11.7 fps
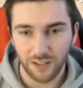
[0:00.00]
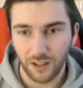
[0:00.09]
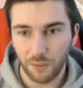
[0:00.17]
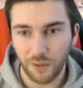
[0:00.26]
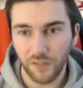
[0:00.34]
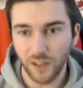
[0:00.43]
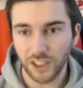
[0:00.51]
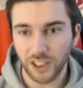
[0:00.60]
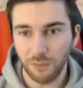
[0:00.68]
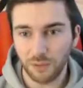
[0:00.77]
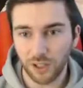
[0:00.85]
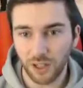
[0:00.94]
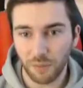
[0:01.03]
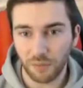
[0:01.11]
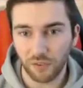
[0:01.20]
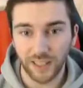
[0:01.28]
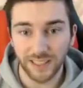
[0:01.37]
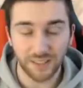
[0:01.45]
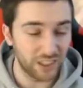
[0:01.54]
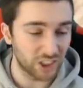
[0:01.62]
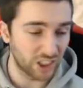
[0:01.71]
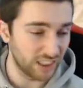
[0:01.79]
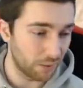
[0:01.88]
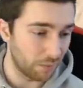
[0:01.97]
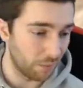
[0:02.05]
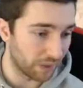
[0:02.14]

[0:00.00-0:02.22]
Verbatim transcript: I mean, if I just keep chucking up threes, eventually some of them are